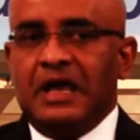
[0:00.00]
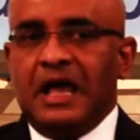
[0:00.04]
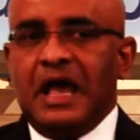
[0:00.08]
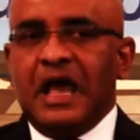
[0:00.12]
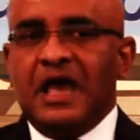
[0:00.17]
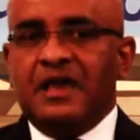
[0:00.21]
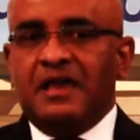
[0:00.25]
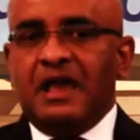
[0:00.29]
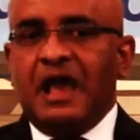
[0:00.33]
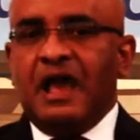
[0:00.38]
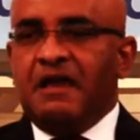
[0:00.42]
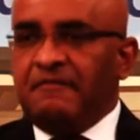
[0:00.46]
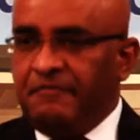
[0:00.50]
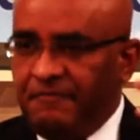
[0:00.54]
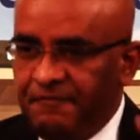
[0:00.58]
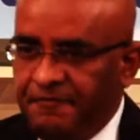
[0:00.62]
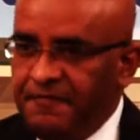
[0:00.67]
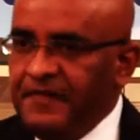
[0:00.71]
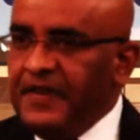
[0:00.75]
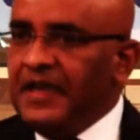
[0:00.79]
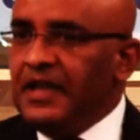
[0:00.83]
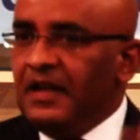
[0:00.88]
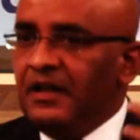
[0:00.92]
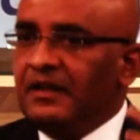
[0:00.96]
I, I
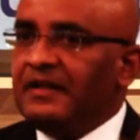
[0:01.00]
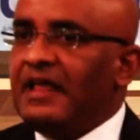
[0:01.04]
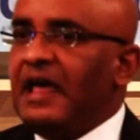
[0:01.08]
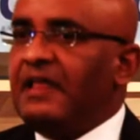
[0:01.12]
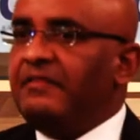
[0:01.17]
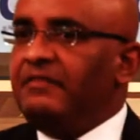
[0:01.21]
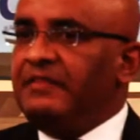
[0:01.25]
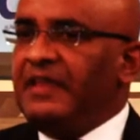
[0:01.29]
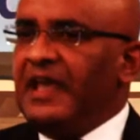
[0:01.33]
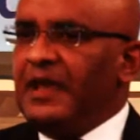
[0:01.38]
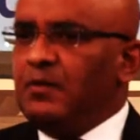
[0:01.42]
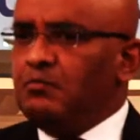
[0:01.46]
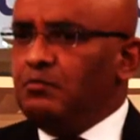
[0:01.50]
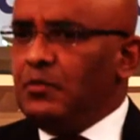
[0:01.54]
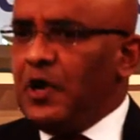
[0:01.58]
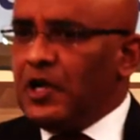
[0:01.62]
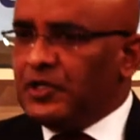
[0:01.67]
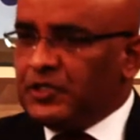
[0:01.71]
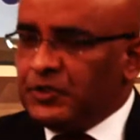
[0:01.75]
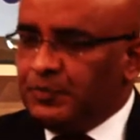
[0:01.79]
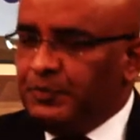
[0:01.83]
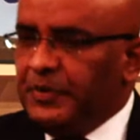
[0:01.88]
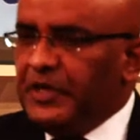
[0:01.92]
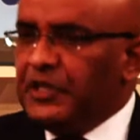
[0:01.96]
feel that they
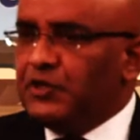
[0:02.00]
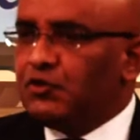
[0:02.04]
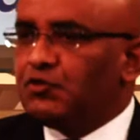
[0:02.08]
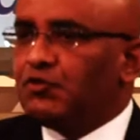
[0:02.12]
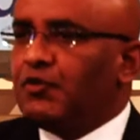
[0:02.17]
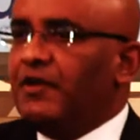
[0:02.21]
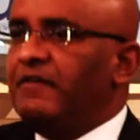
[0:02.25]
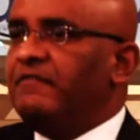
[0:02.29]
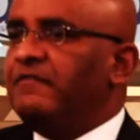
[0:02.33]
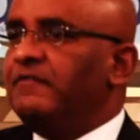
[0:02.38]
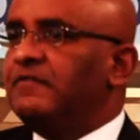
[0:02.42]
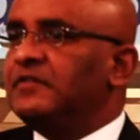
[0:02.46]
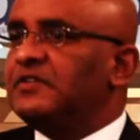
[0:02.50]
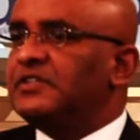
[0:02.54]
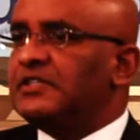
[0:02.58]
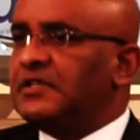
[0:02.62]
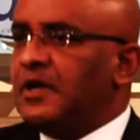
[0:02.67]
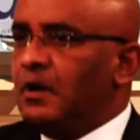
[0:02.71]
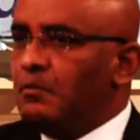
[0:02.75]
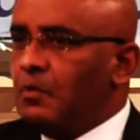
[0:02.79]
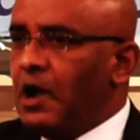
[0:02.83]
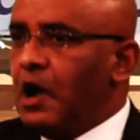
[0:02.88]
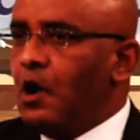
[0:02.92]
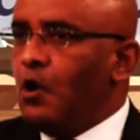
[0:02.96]
must be driven
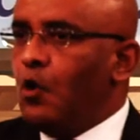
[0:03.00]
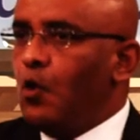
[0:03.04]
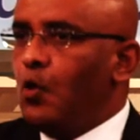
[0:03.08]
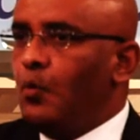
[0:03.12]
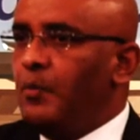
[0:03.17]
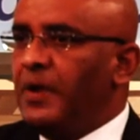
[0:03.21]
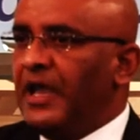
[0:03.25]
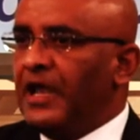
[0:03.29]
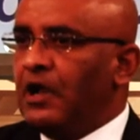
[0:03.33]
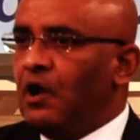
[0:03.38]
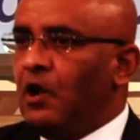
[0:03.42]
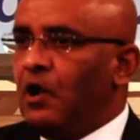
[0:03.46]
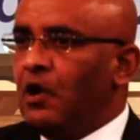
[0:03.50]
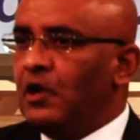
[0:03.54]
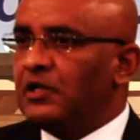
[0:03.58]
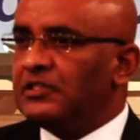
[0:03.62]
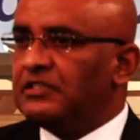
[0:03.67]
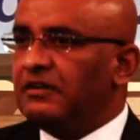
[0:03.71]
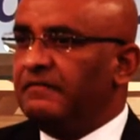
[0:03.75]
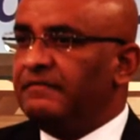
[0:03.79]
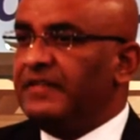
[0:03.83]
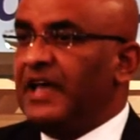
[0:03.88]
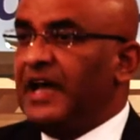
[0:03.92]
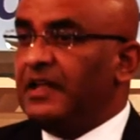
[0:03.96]
somehow because
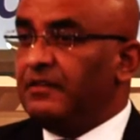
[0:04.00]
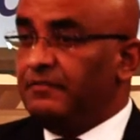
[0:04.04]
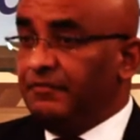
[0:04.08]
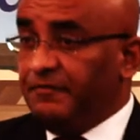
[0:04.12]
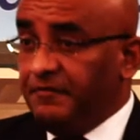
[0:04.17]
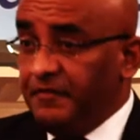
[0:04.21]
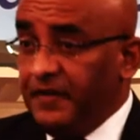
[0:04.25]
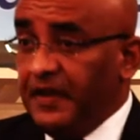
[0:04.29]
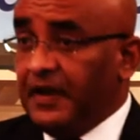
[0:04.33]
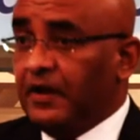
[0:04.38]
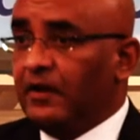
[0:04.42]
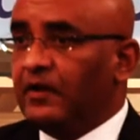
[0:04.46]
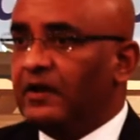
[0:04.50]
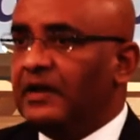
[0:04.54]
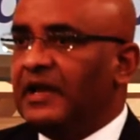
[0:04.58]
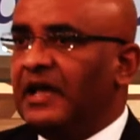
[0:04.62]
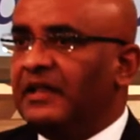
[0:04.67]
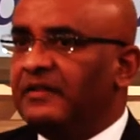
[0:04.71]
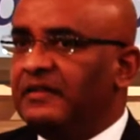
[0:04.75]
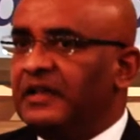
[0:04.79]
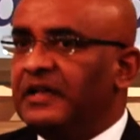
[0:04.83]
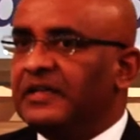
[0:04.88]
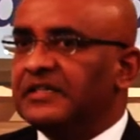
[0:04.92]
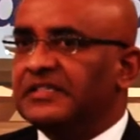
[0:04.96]
of that fear
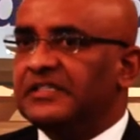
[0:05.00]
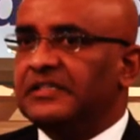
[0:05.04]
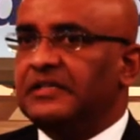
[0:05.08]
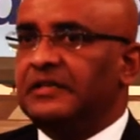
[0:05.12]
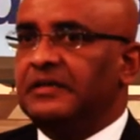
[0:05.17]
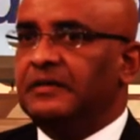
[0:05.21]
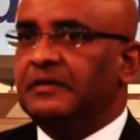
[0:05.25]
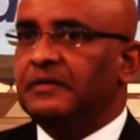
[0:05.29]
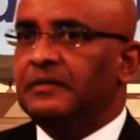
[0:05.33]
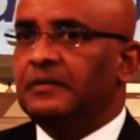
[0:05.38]
that they see.